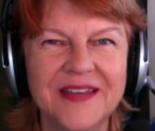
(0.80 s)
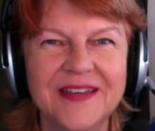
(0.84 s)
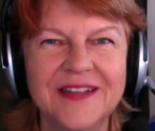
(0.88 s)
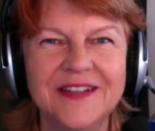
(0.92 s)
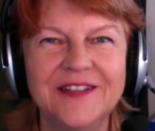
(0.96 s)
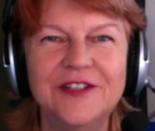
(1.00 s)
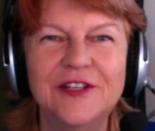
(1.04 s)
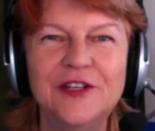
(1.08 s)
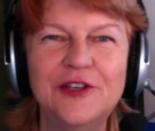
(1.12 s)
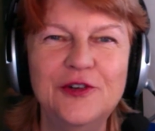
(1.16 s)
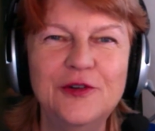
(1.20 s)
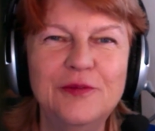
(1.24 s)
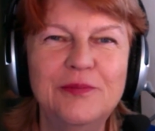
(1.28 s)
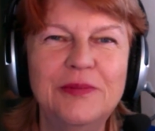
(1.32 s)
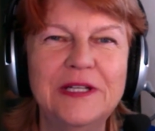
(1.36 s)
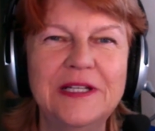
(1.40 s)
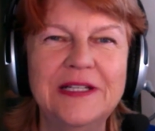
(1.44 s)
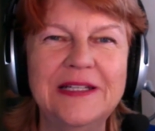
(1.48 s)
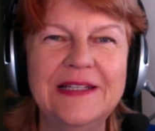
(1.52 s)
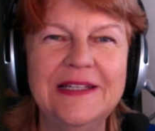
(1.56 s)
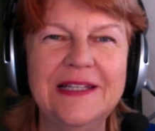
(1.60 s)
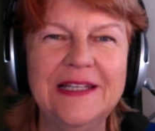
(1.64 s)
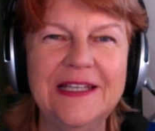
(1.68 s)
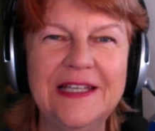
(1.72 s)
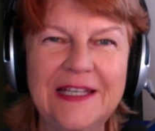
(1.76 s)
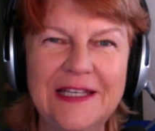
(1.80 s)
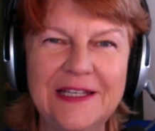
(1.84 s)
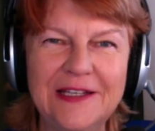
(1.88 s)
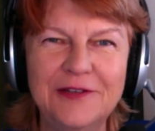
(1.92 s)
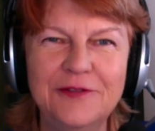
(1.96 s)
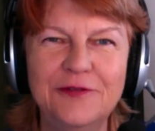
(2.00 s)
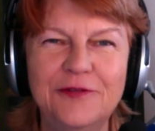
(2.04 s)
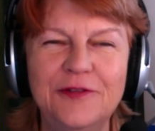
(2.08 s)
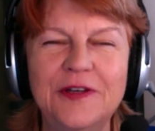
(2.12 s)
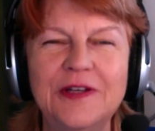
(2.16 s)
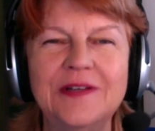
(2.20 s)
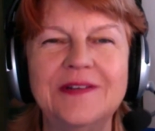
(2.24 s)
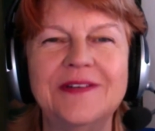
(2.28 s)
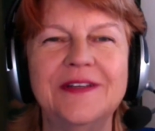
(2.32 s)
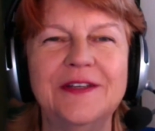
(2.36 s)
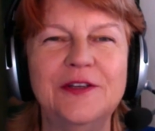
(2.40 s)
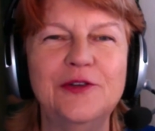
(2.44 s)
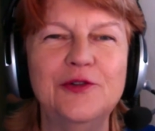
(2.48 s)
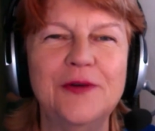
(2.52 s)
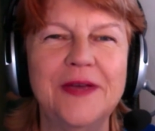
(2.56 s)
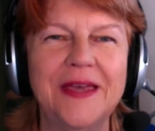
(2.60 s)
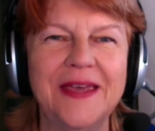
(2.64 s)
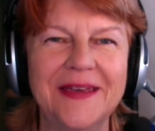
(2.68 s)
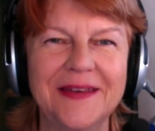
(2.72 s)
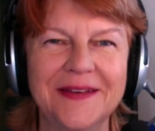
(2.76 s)
Do you believe you
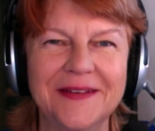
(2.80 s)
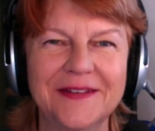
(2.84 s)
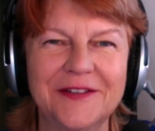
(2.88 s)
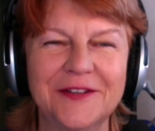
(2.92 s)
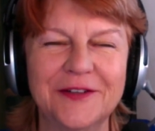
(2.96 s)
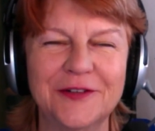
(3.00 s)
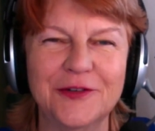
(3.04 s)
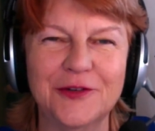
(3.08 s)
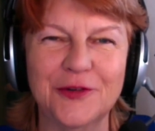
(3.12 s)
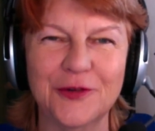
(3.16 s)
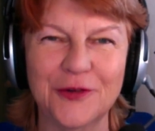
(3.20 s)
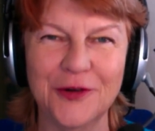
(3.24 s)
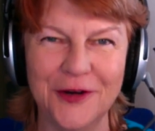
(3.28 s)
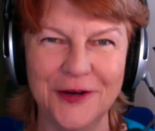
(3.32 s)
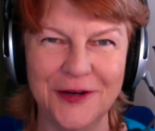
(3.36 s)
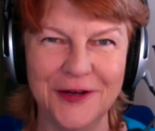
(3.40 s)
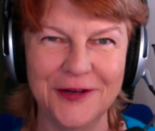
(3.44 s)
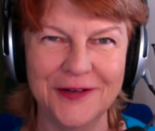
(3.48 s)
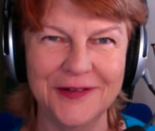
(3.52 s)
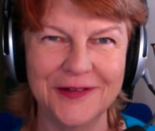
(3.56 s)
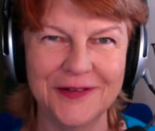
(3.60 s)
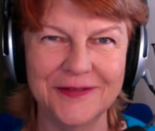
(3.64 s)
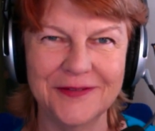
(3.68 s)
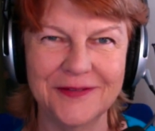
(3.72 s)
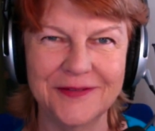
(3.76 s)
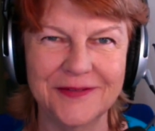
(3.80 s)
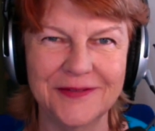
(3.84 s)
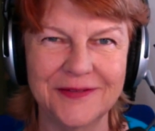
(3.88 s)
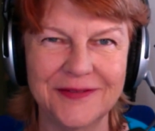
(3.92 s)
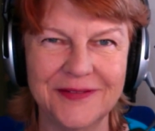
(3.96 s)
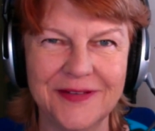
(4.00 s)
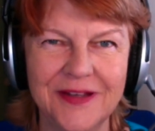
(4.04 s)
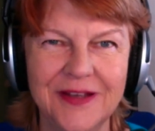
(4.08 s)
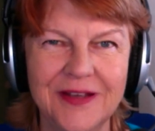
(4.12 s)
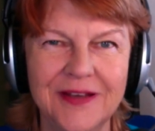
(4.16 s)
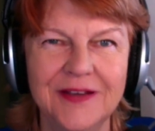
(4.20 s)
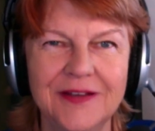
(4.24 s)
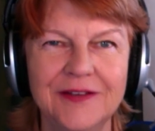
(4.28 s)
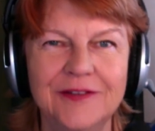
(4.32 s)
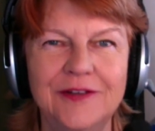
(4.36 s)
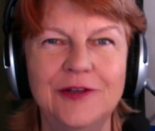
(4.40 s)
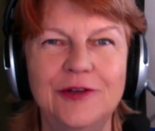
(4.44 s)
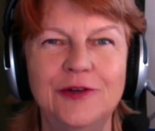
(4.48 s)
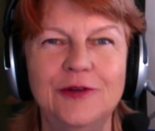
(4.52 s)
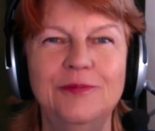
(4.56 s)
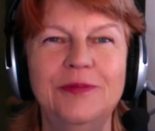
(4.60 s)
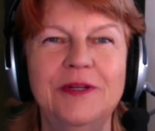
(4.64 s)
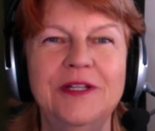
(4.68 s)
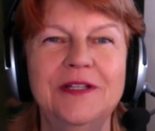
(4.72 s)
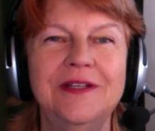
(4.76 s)
can't draw? Do
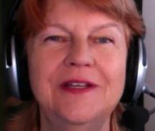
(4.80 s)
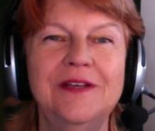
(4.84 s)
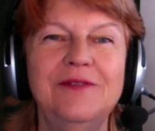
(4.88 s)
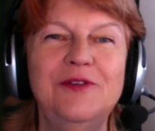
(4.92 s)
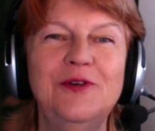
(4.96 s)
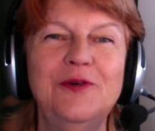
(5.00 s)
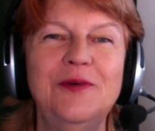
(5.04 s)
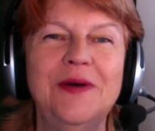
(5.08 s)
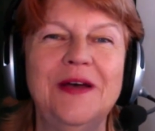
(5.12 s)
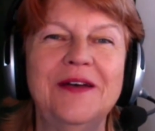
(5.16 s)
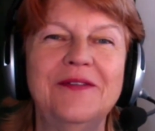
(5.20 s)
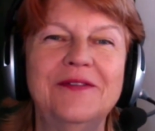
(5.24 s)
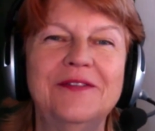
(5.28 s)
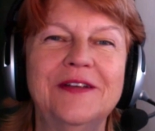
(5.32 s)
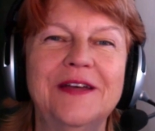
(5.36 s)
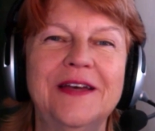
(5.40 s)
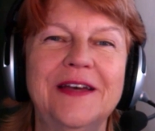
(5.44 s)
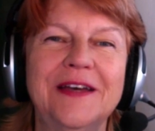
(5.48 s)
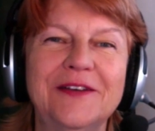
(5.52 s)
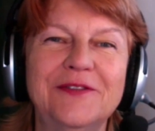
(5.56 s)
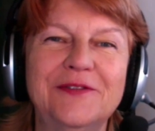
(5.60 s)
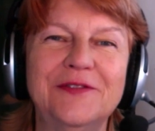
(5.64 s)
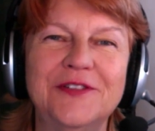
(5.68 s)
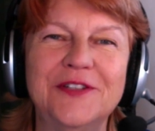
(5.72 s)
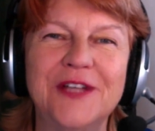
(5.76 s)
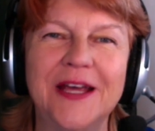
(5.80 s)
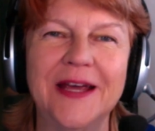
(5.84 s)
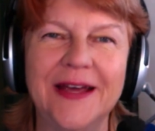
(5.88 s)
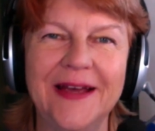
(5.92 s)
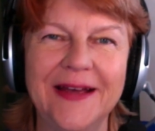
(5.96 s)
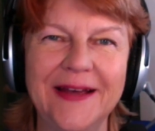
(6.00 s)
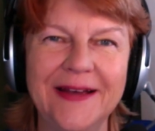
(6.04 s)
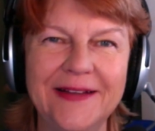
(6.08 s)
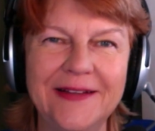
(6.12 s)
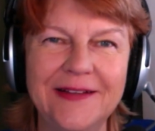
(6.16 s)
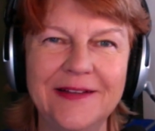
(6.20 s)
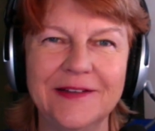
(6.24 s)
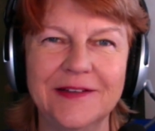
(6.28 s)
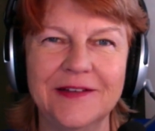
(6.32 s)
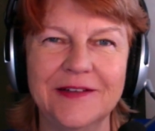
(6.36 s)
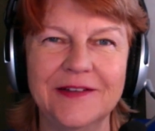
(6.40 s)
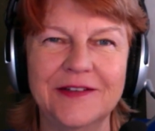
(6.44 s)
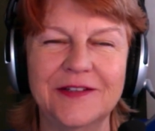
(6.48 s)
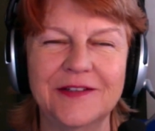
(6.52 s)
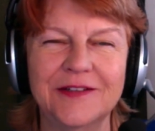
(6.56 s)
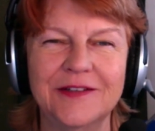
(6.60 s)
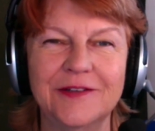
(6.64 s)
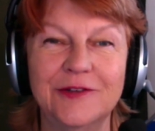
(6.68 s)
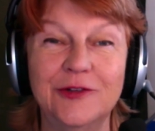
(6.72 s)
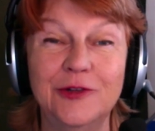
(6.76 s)
you believe you have to have talent
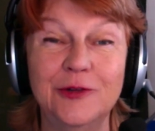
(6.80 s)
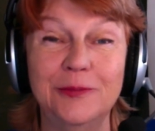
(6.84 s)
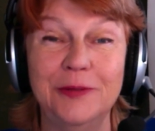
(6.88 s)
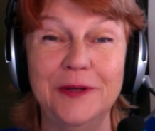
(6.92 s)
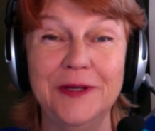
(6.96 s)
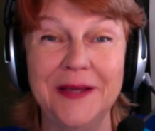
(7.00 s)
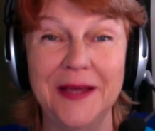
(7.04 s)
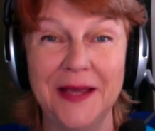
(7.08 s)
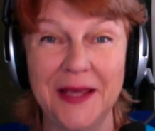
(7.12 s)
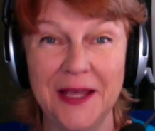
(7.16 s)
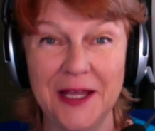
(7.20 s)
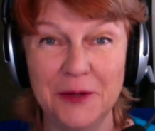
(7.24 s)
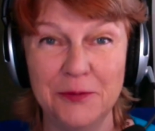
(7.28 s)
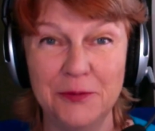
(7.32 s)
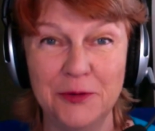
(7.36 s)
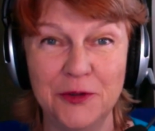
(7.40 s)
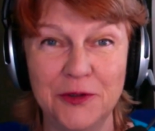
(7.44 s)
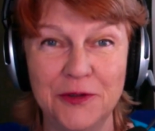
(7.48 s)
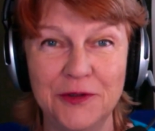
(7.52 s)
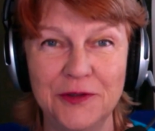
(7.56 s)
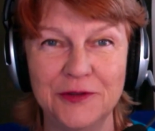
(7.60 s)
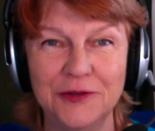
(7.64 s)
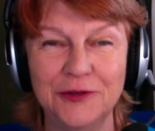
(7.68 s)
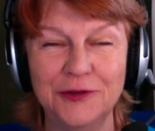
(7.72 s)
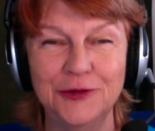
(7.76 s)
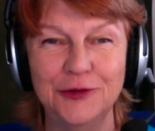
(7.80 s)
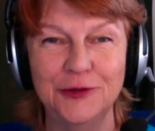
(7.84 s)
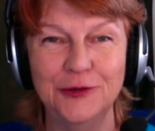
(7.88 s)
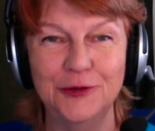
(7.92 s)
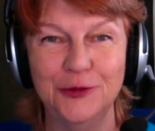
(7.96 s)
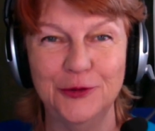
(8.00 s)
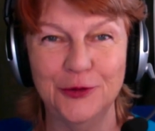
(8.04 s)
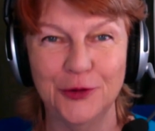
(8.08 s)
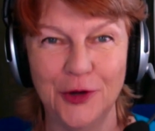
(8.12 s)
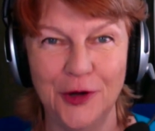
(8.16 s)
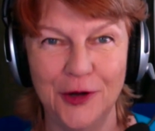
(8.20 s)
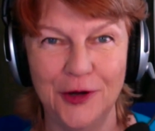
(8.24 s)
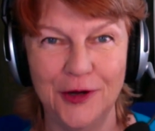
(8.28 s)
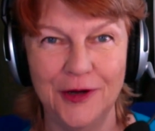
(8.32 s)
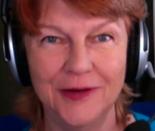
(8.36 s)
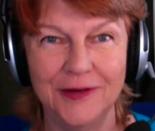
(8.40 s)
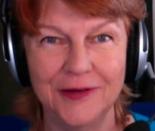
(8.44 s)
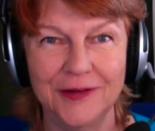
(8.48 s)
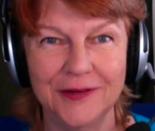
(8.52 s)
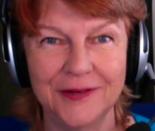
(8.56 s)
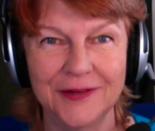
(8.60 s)
to be able to draw?